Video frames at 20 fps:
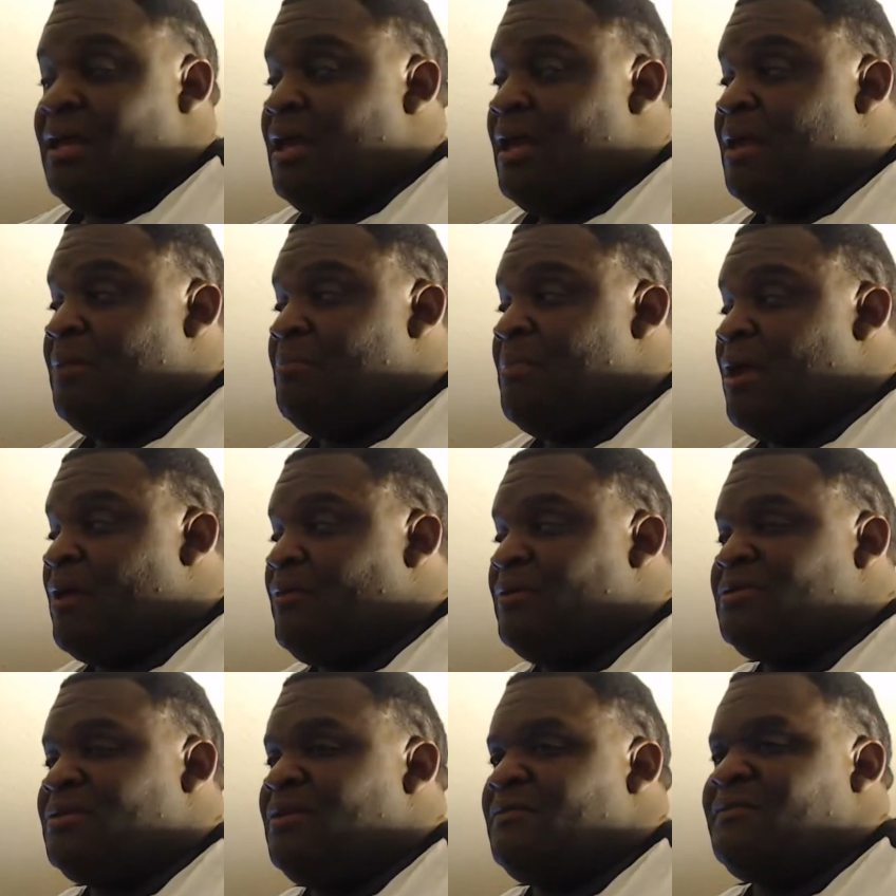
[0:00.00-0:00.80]
And
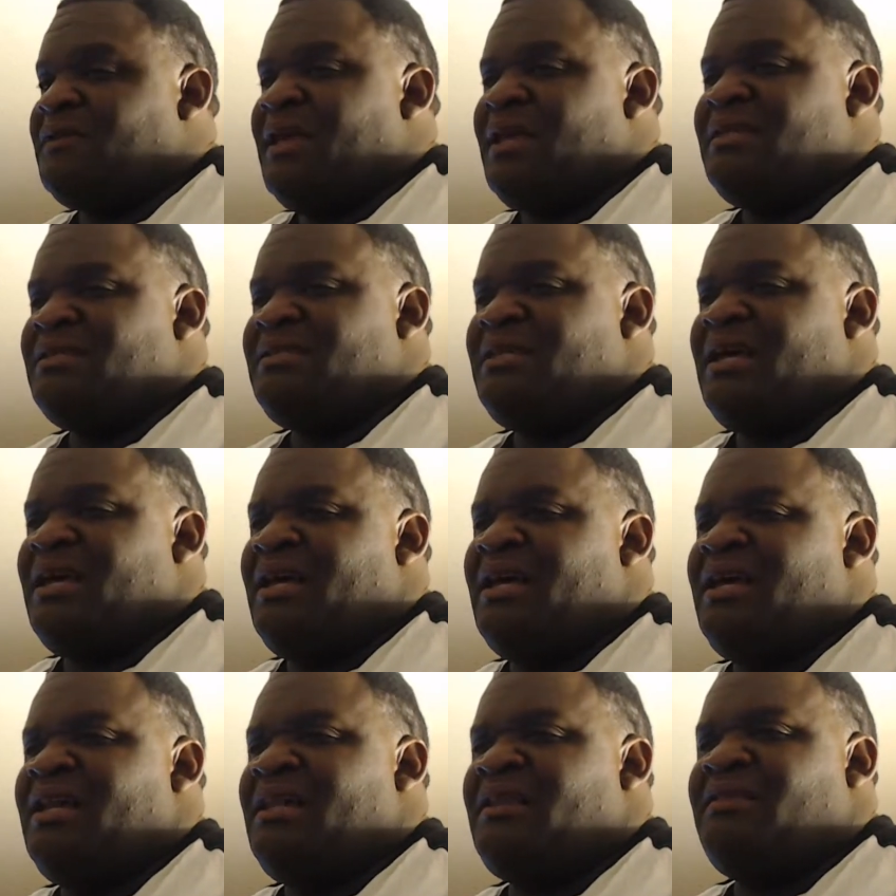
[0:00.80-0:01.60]
Microsoft can't sell
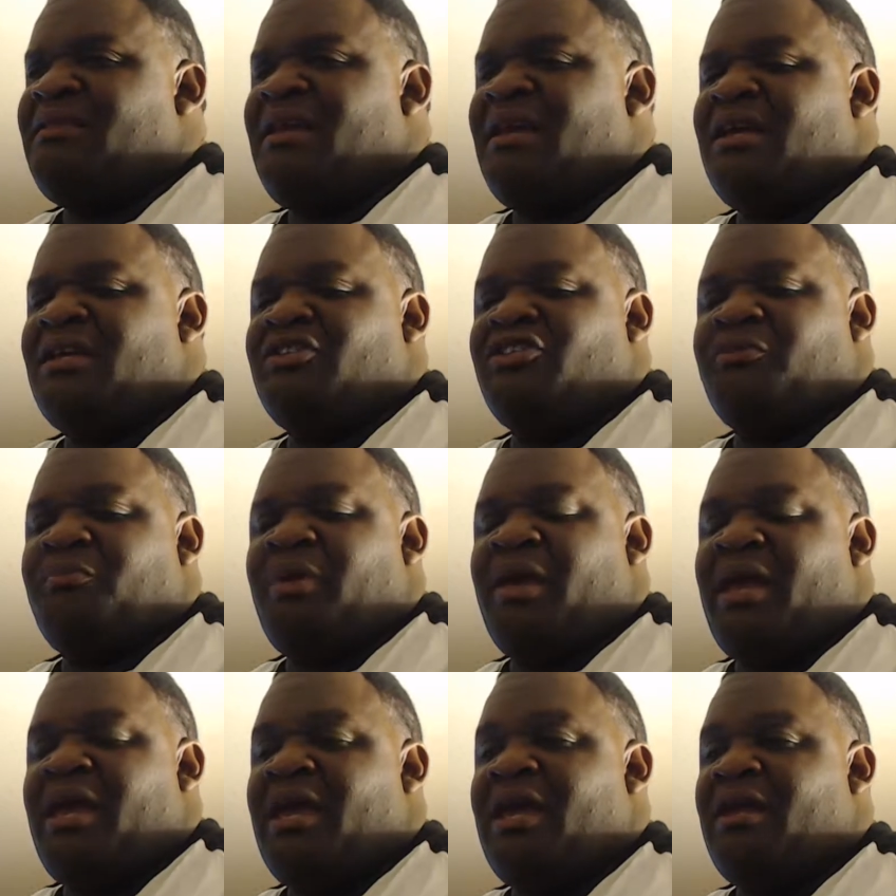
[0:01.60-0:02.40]
anything in
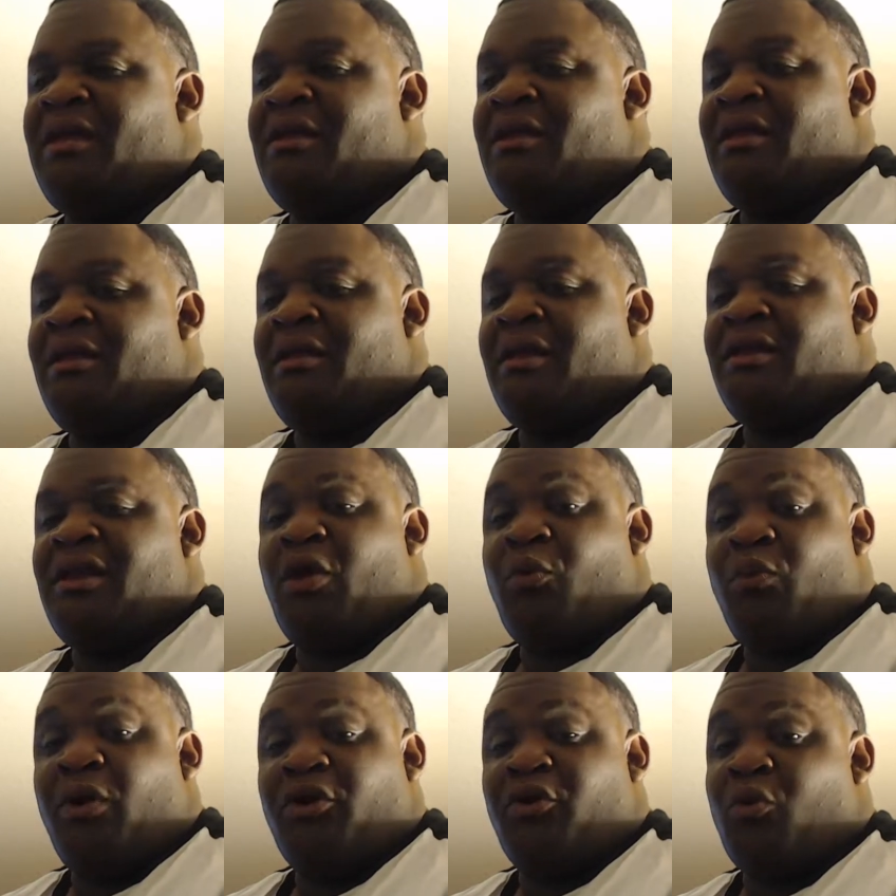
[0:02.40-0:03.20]
Japan, and
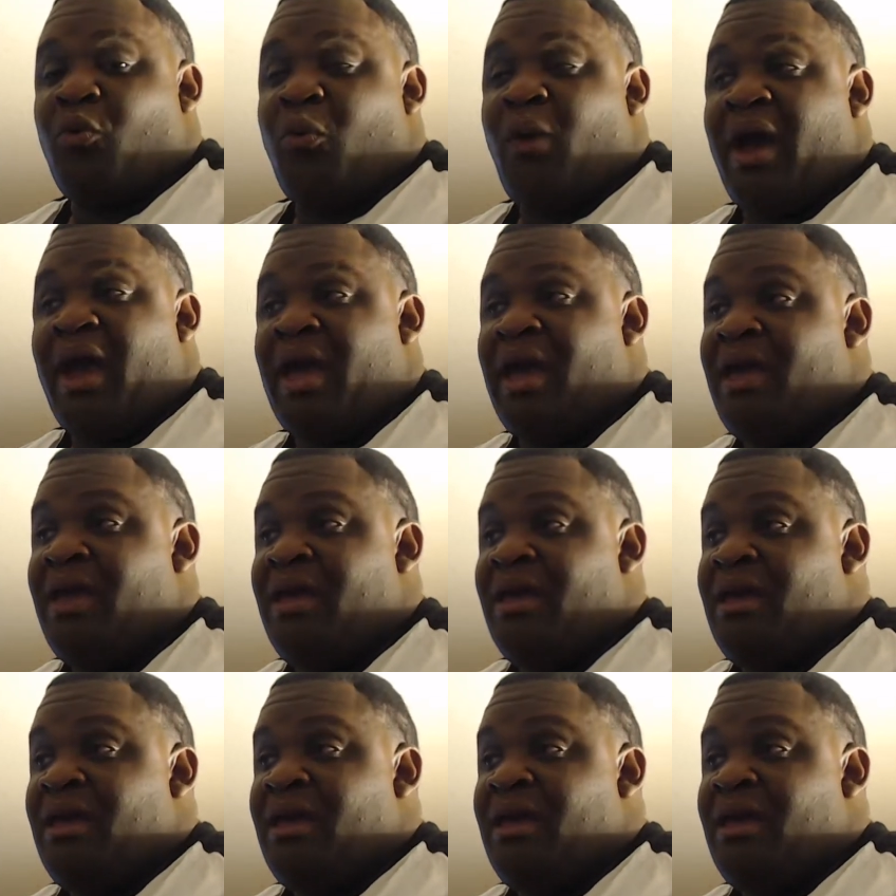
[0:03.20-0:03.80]
they wonder why.